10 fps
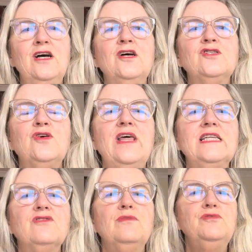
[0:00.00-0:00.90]
So
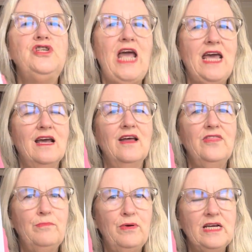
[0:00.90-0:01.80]
that's from Jack,
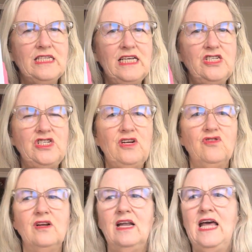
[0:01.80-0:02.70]
the Brigadier
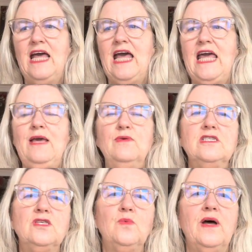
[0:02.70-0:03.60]
General. He was
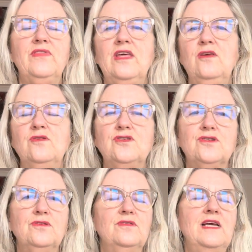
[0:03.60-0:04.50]
the one that
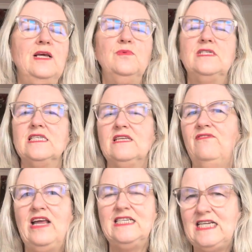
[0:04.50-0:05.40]
he was just
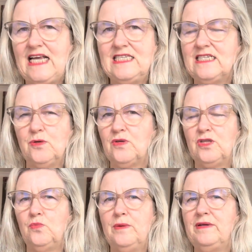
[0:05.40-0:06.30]
fantastic with the
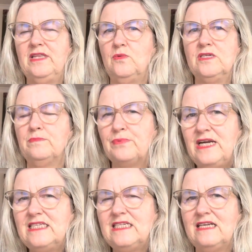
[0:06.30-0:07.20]
women that were
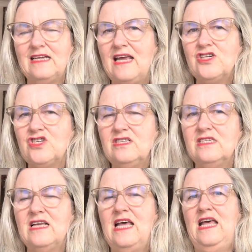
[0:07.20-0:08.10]
depressed and anxious.
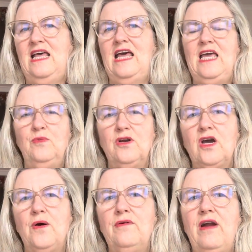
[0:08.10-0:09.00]
He would
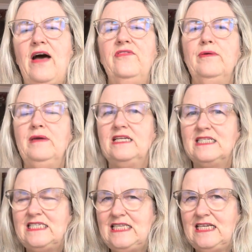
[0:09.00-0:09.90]
go around them, he'd
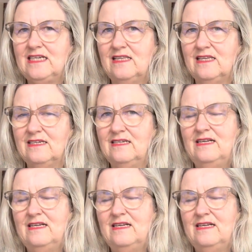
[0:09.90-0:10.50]
settle a